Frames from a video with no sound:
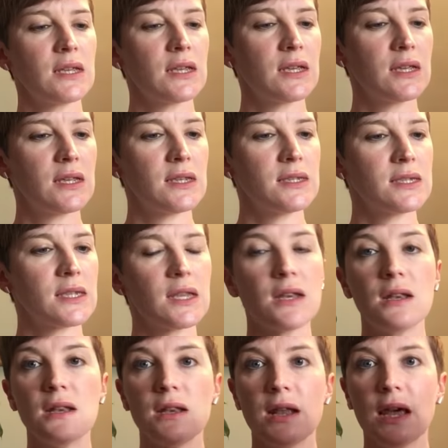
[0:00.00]
is
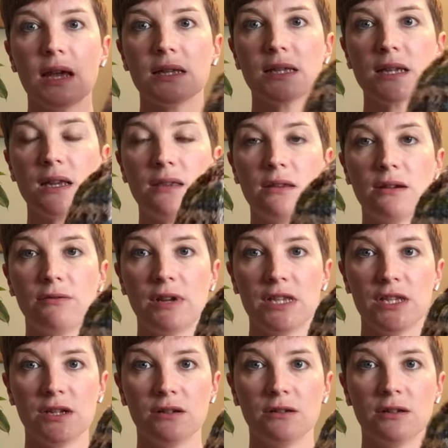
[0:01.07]
knit in the
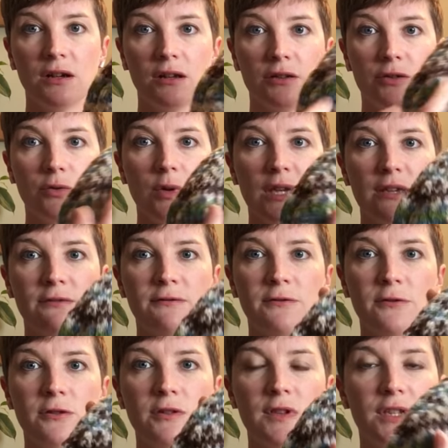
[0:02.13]
original colourway
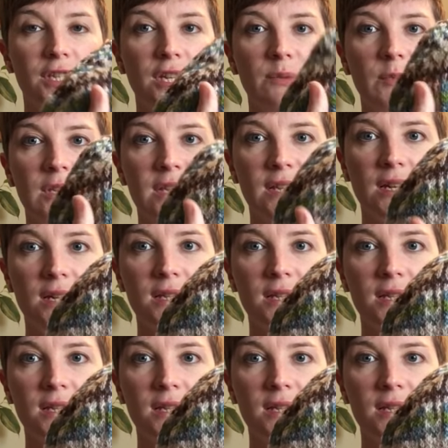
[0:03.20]
for the Jamieson